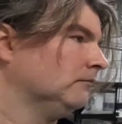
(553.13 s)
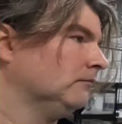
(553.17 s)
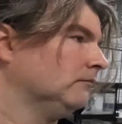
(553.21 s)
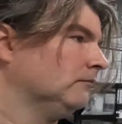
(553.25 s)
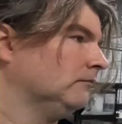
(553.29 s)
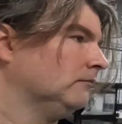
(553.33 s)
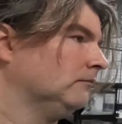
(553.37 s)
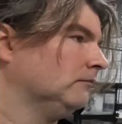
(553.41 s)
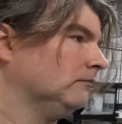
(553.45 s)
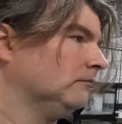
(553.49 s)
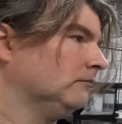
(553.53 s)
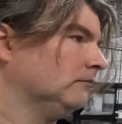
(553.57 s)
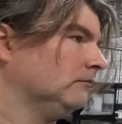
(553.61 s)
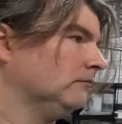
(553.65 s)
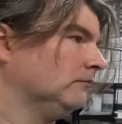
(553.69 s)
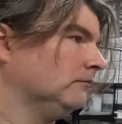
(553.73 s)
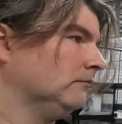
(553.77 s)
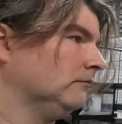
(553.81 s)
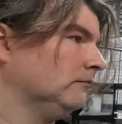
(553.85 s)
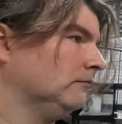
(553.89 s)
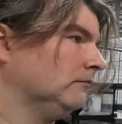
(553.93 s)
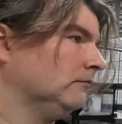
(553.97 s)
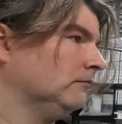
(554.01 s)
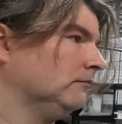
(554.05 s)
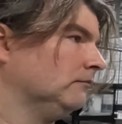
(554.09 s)

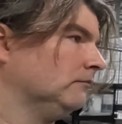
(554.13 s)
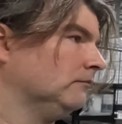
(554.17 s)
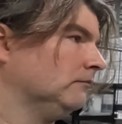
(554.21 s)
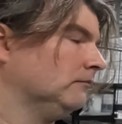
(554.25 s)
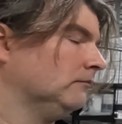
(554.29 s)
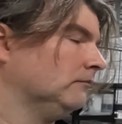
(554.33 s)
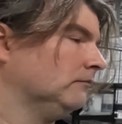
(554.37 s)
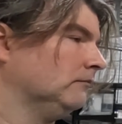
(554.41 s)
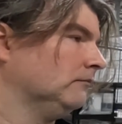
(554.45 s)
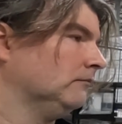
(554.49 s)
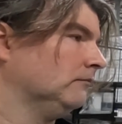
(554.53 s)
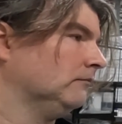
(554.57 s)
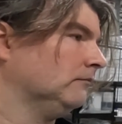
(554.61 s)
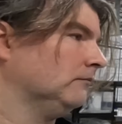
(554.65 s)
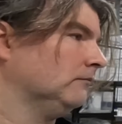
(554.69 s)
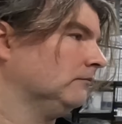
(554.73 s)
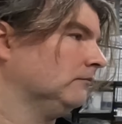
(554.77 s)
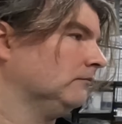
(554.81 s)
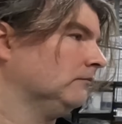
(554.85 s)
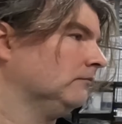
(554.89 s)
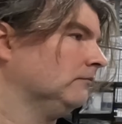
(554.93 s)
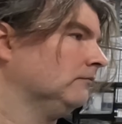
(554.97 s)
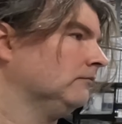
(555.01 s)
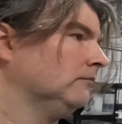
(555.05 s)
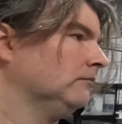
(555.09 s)

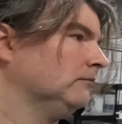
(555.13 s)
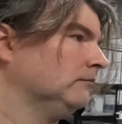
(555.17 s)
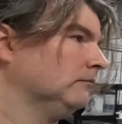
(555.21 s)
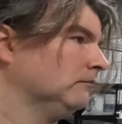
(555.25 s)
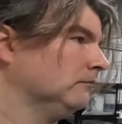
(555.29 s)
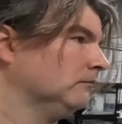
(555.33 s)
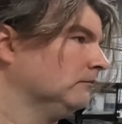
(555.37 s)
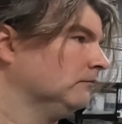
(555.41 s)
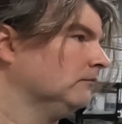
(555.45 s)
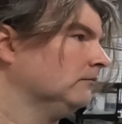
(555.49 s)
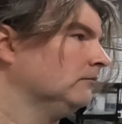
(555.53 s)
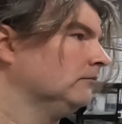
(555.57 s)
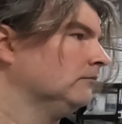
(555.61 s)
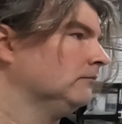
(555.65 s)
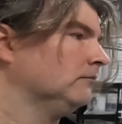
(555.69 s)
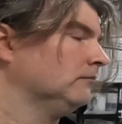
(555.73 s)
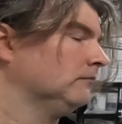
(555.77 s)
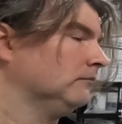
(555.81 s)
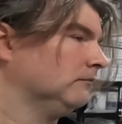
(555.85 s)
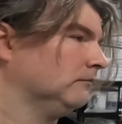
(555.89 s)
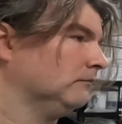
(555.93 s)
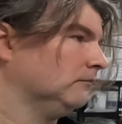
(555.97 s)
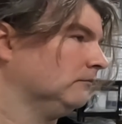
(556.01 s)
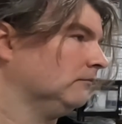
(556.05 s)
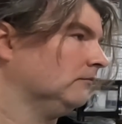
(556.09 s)

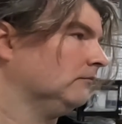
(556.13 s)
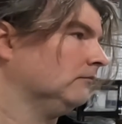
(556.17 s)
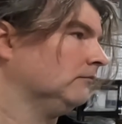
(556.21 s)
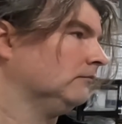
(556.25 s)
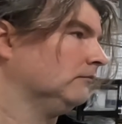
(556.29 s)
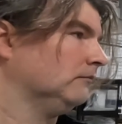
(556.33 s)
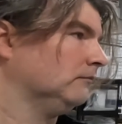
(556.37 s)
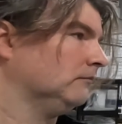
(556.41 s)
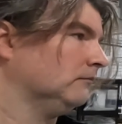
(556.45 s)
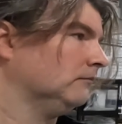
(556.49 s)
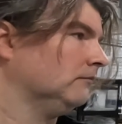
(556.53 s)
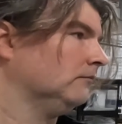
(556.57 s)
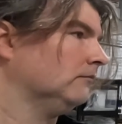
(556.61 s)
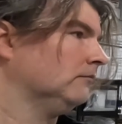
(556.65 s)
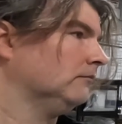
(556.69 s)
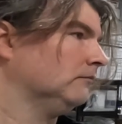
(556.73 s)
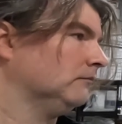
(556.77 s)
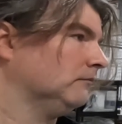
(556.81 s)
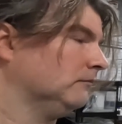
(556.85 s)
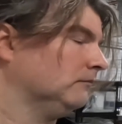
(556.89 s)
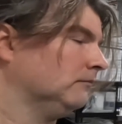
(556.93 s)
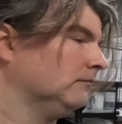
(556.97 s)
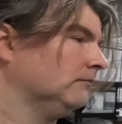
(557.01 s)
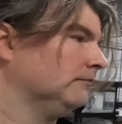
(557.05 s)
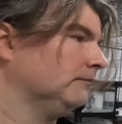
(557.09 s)

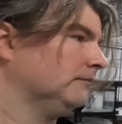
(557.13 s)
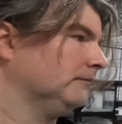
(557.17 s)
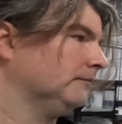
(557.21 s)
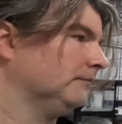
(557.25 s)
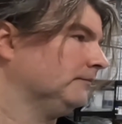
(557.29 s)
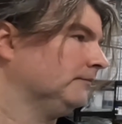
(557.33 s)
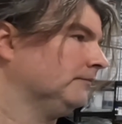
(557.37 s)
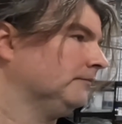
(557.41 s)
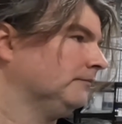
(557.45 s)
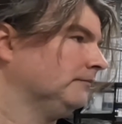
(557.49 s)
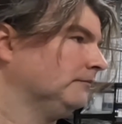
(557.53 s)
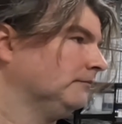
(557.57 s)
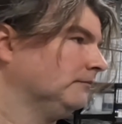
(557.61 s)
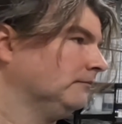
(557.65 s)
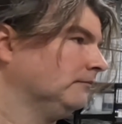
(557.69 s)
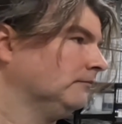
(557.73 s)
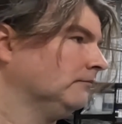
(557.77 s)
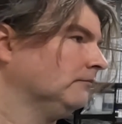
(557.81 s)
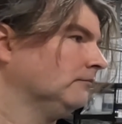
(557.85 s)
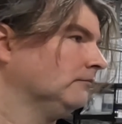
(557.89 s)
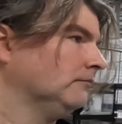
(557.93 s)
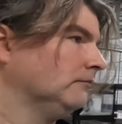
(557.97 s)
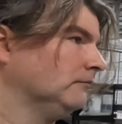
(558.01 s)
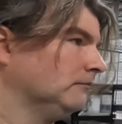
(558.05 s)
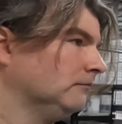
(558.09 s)

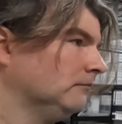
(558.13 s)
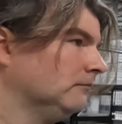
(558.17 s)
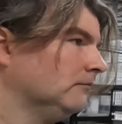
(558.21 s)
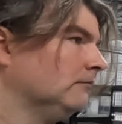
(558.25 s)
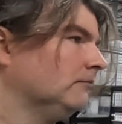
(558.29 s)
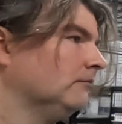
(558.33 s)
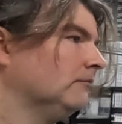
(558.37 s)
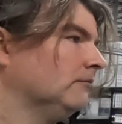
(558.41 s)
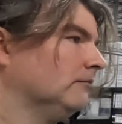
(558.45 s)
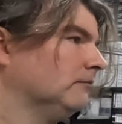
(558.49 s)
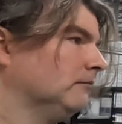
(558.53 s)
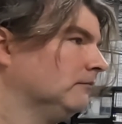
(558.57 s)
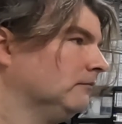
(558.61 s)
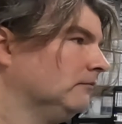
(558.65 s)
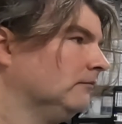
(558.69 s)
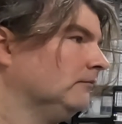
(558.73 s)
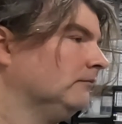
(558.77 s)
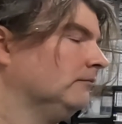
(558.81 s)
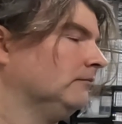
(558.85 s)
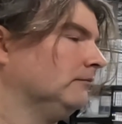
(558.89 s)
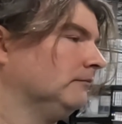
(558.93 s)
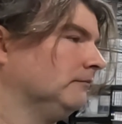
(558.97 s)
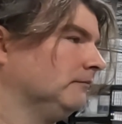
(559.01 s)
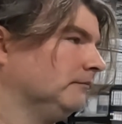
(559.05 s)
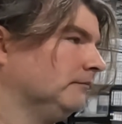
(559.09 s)

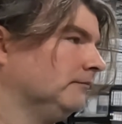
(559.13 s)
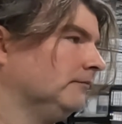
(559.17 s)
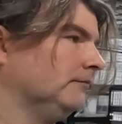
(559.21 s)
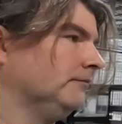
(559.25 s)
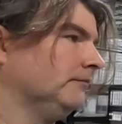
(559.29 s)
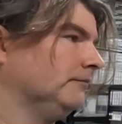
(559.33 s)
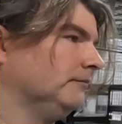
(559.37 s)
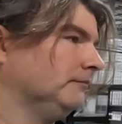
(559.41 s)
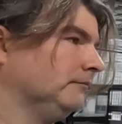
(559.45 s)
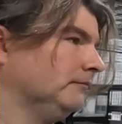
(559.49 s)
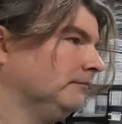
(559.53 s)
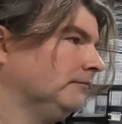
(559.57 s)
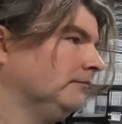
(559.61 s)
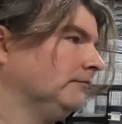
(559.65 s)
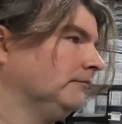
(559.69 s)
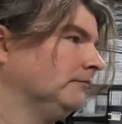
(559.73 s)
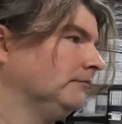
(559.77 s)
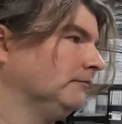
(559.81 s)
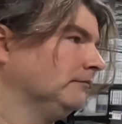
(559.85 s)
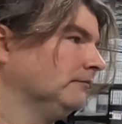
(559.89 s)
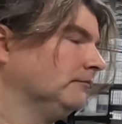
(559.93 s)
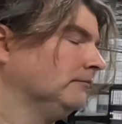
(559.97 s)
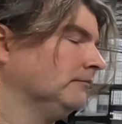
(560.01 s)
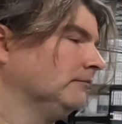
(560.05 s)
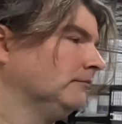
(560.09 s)

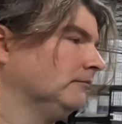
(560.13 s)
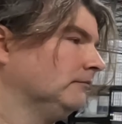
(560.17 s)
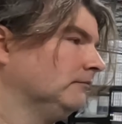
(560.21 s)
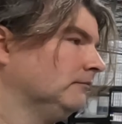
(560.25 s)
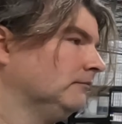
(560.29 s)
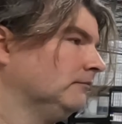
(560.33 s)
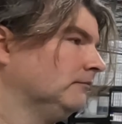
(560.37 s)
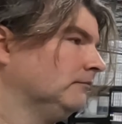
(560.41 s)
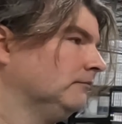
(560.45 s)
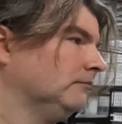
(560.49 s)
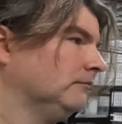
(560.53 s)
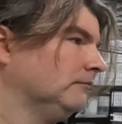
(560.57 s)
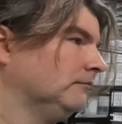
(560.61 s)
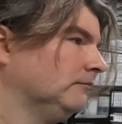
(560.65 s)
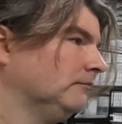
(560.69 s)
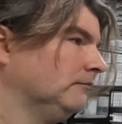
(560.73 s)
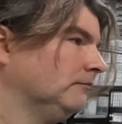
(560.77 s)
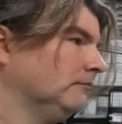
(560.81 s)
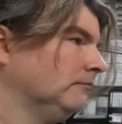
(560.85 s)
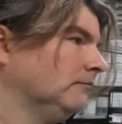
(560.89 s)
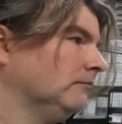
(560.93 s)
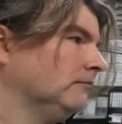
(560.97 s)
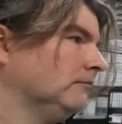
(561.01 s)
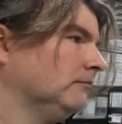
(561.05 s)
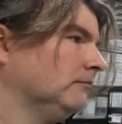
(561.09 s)
(not speaking)